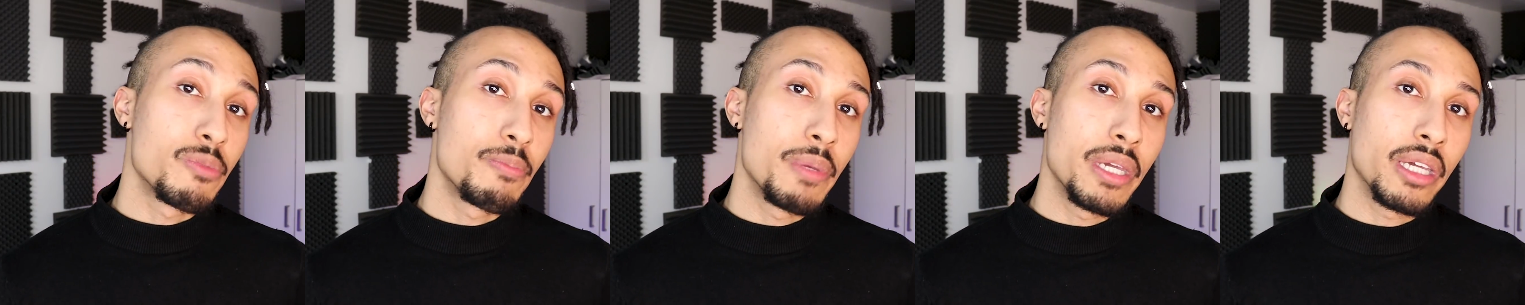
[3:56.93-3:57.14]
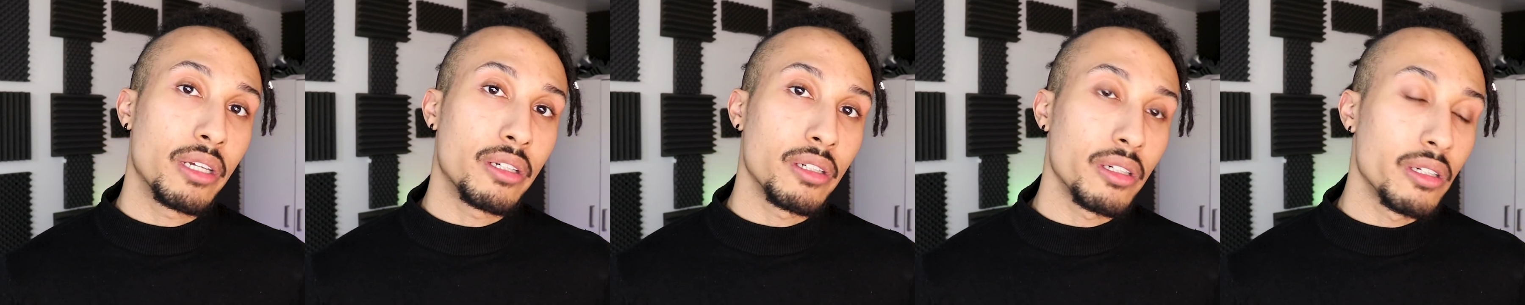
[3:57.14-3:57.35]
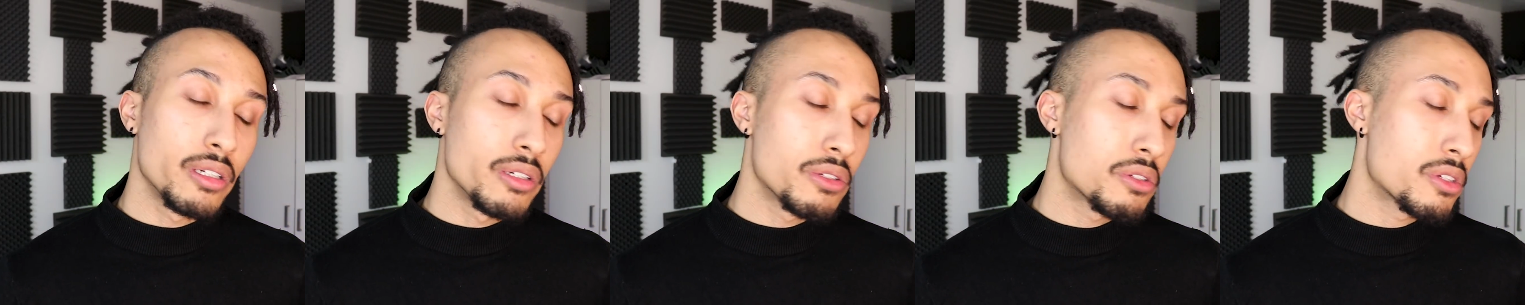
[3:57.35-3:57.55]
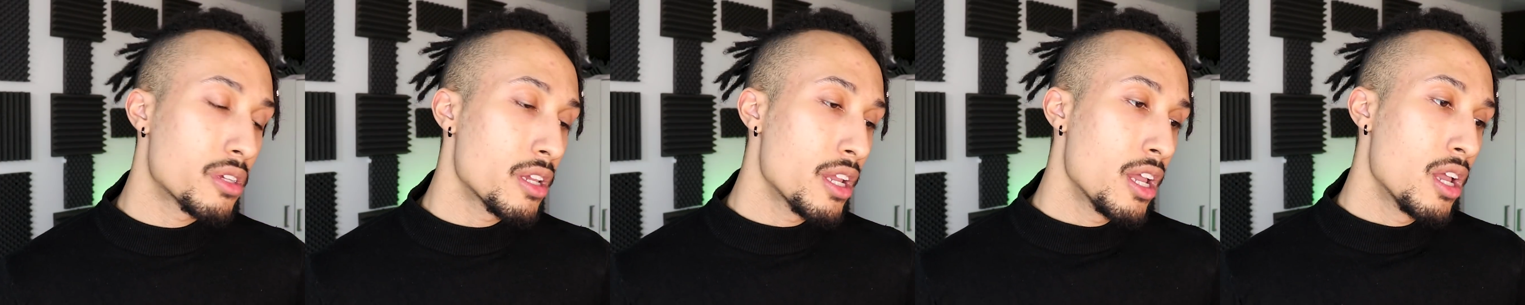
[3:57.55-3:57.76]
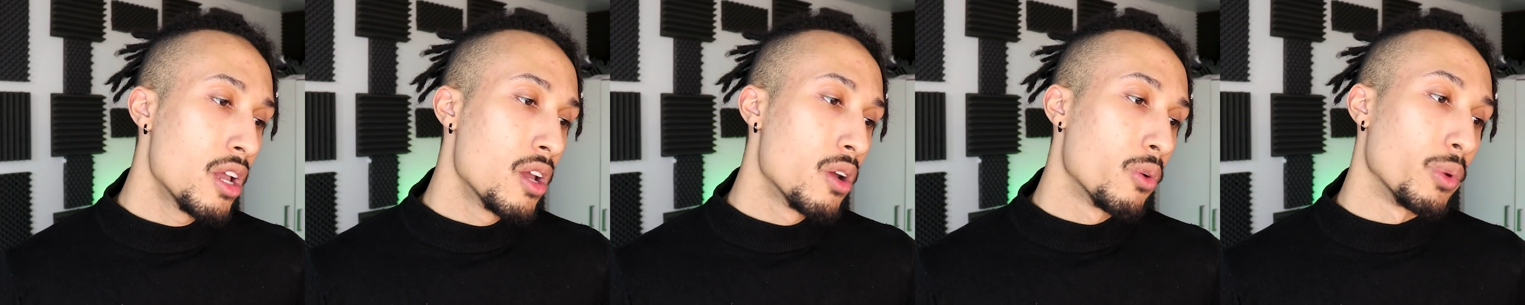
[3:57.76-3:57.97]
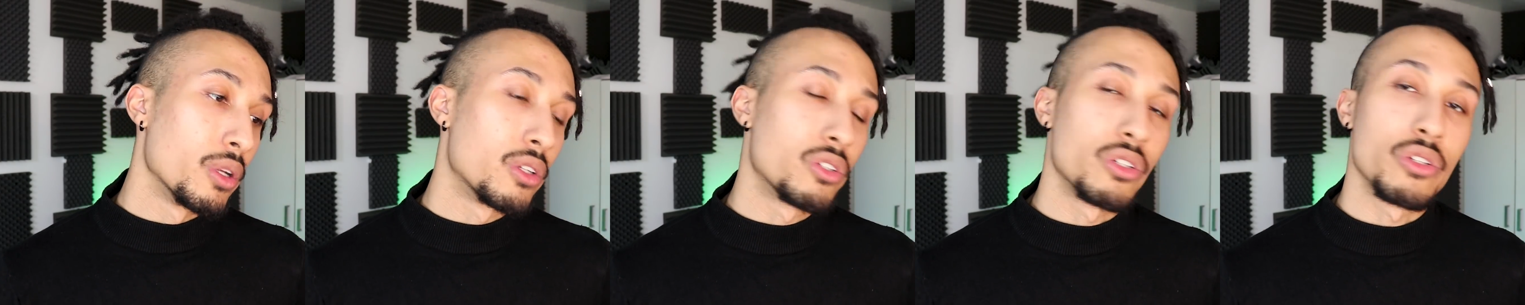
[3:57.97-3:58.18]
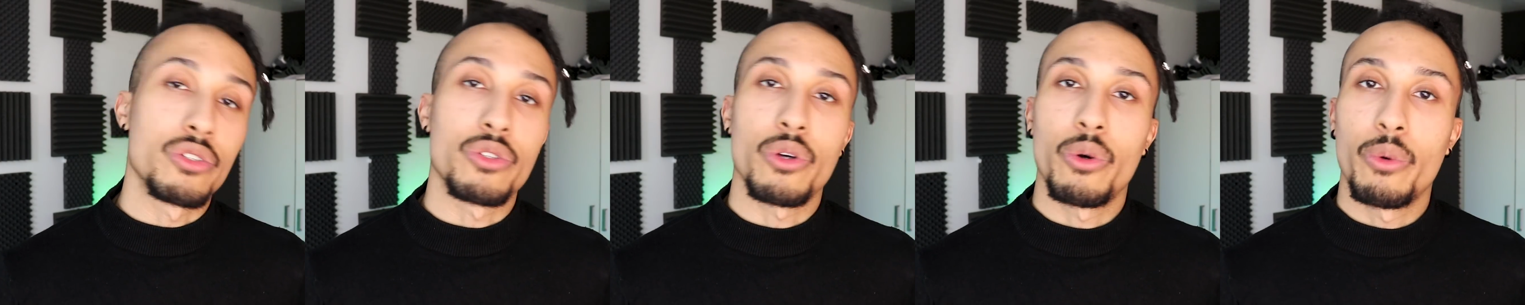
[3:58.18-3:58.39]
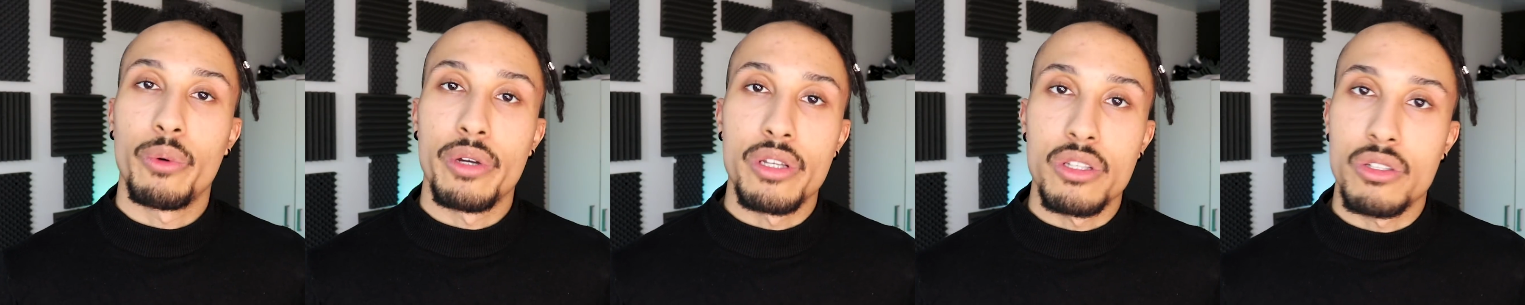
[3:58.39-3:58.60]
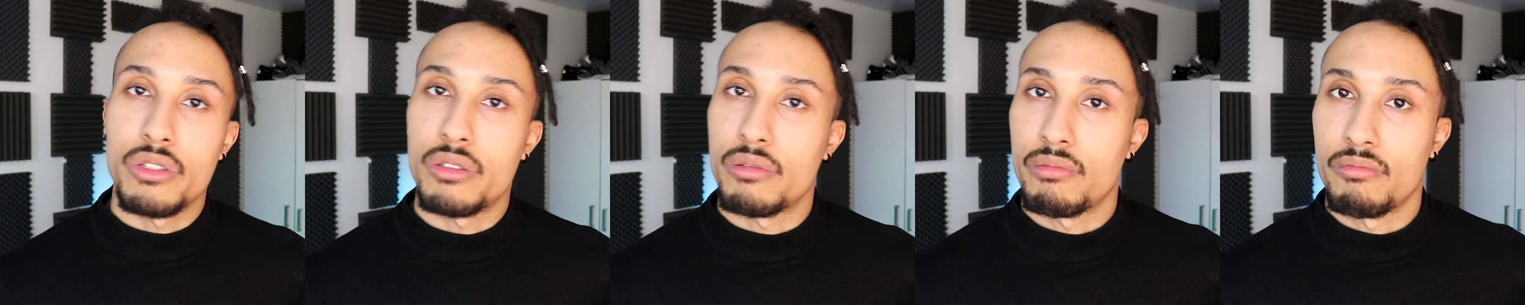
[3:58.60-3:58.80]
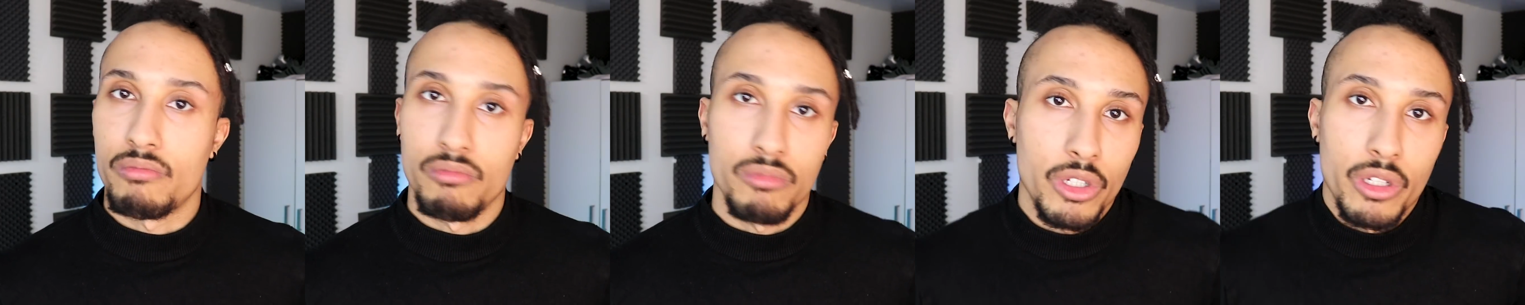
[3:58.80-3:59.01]
speakers, which is
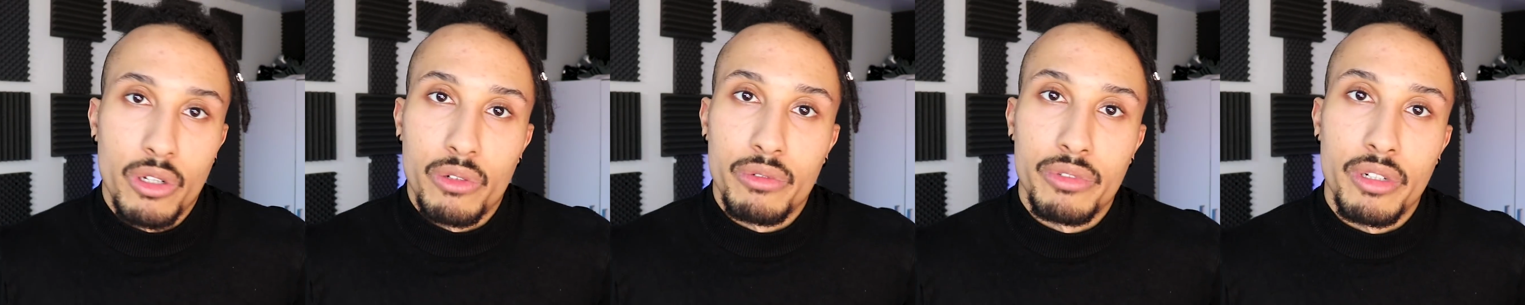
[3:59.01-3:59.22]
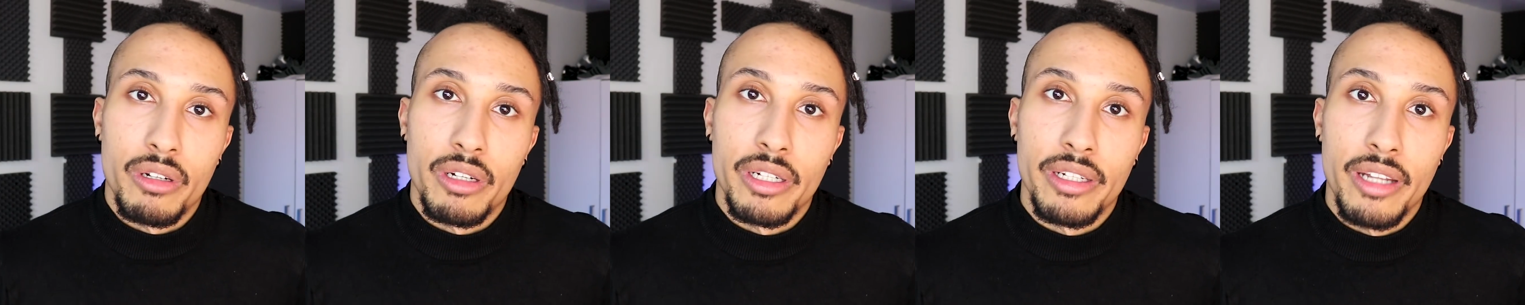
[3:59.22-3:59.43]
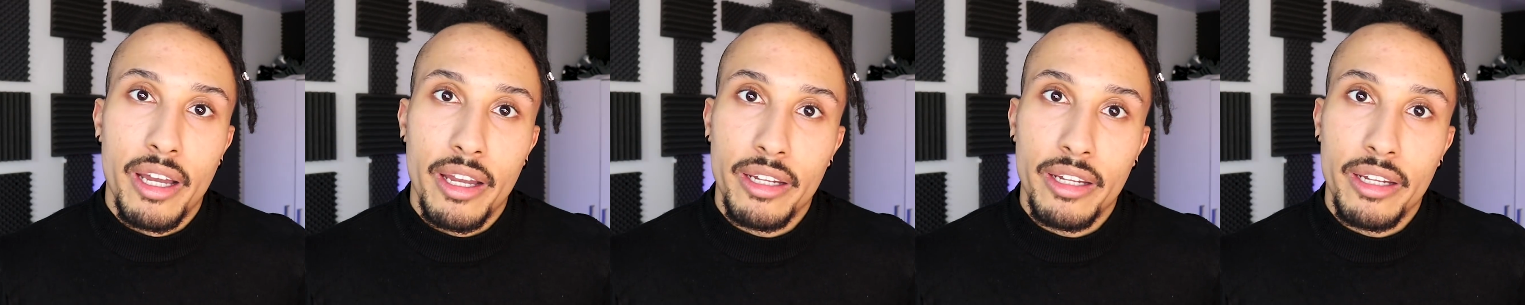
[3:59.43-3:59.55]
always, you know, very